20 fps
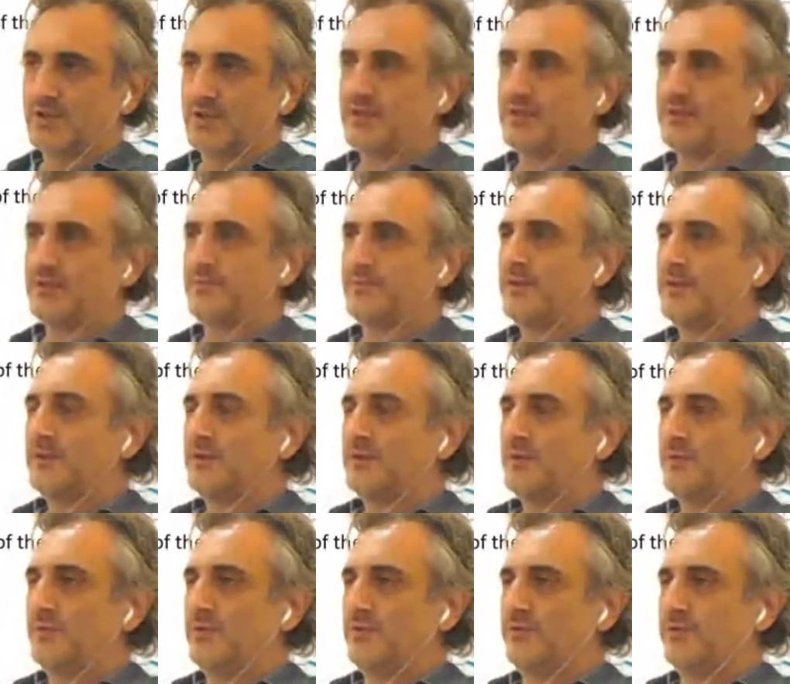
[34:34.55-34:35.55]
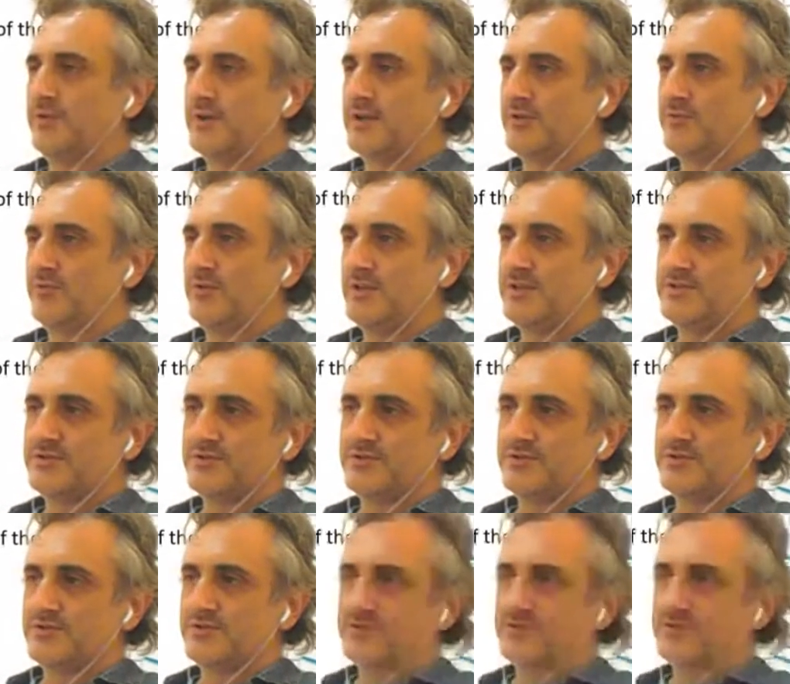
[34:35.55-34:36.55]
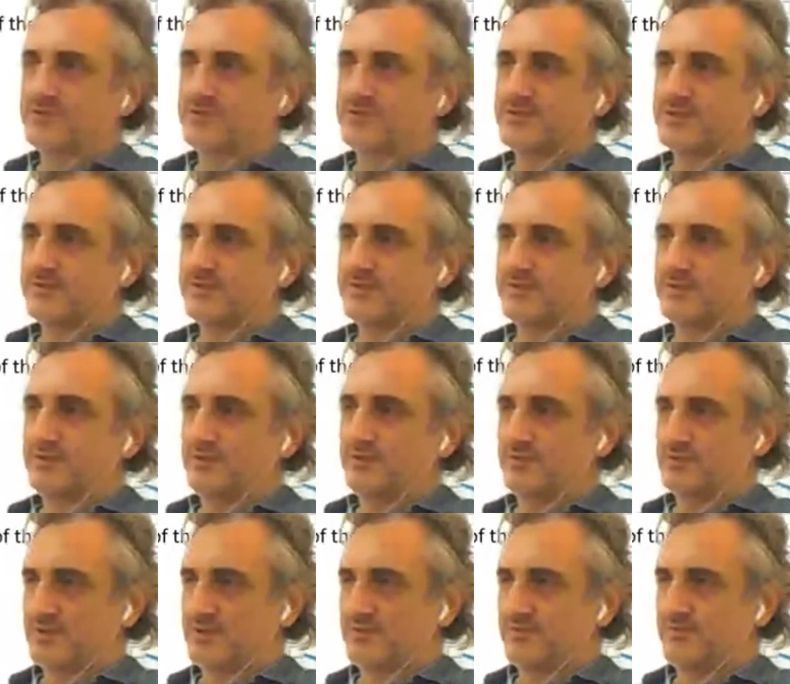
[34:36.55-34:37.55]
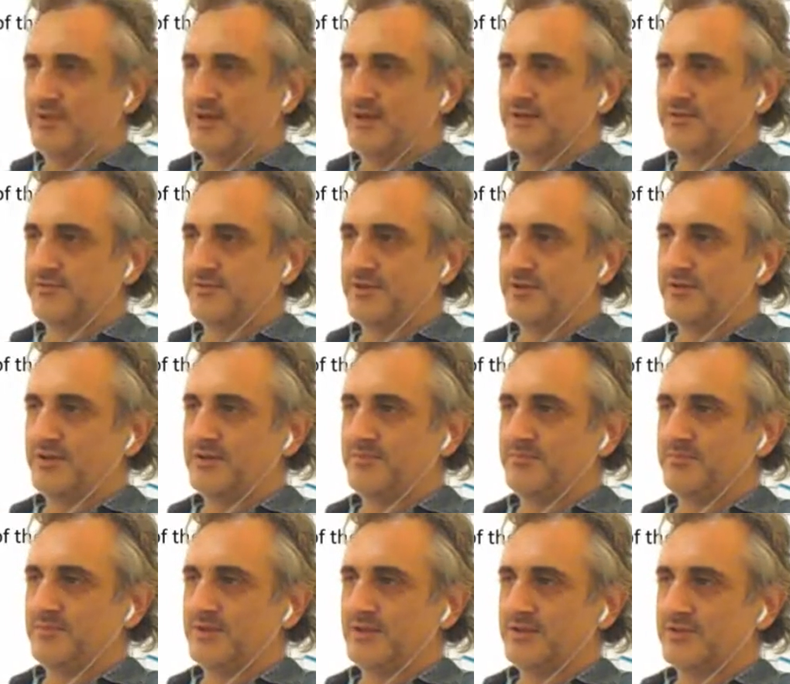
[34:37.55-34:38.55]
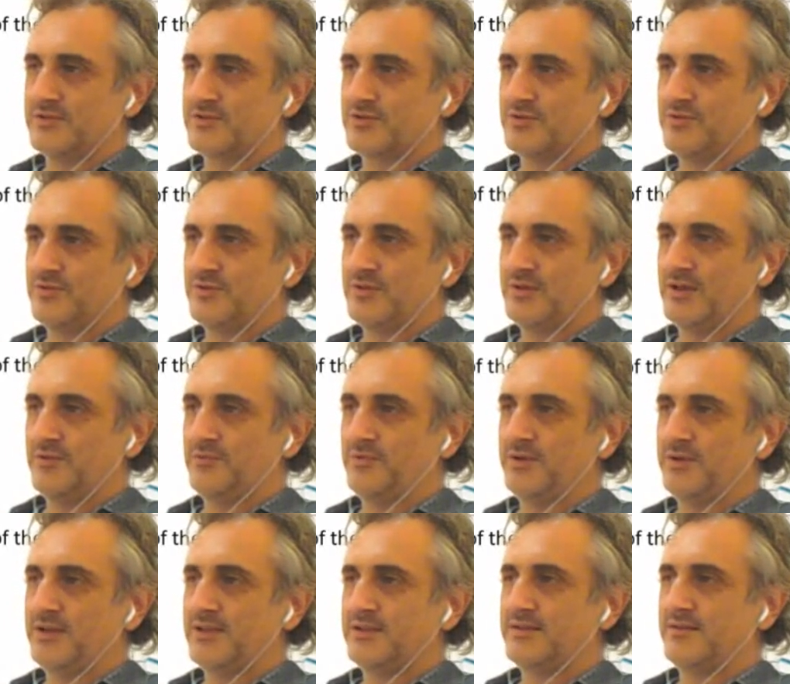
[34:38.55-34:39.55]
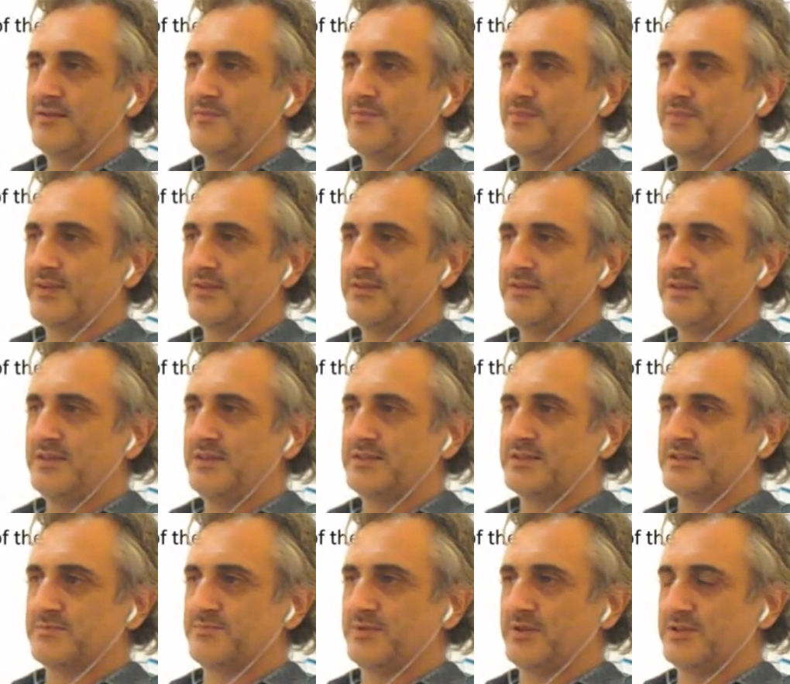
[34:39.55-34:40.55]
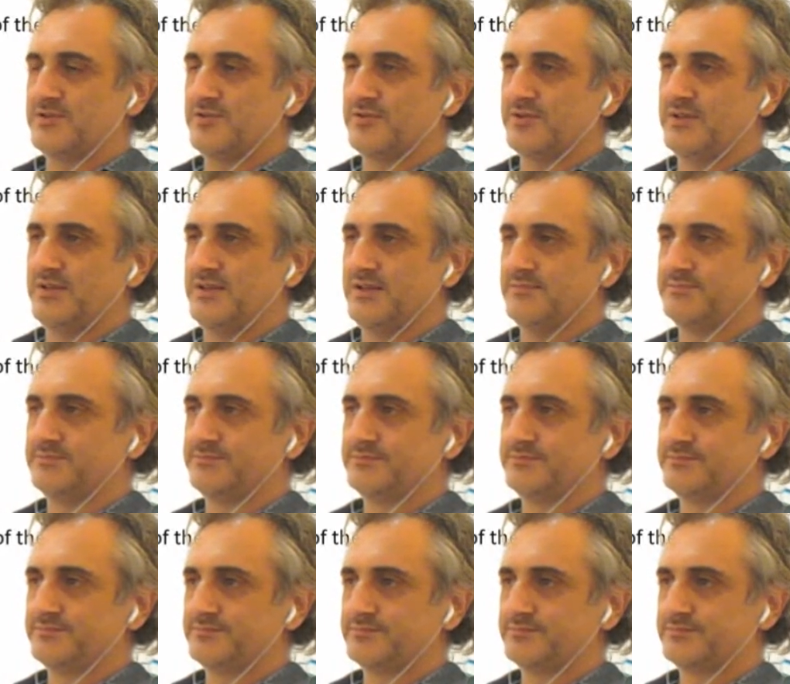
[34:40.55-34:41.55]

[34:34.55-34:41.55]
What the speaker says: Okay? We do the calculations and using Miller theorem and so on, and we get this expression here.